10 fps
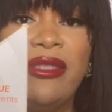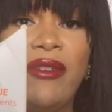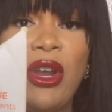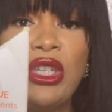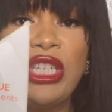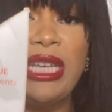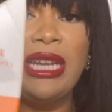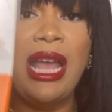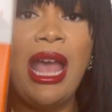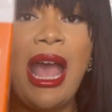
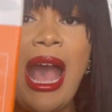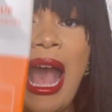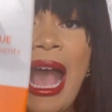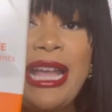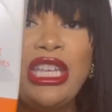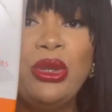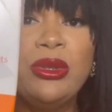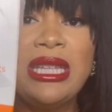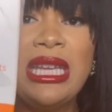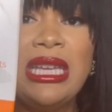version. I
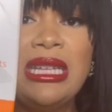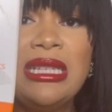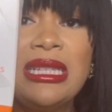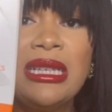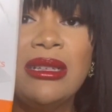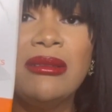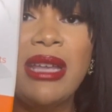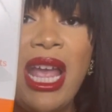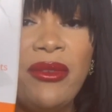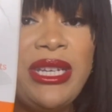use these
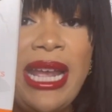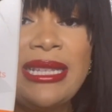every day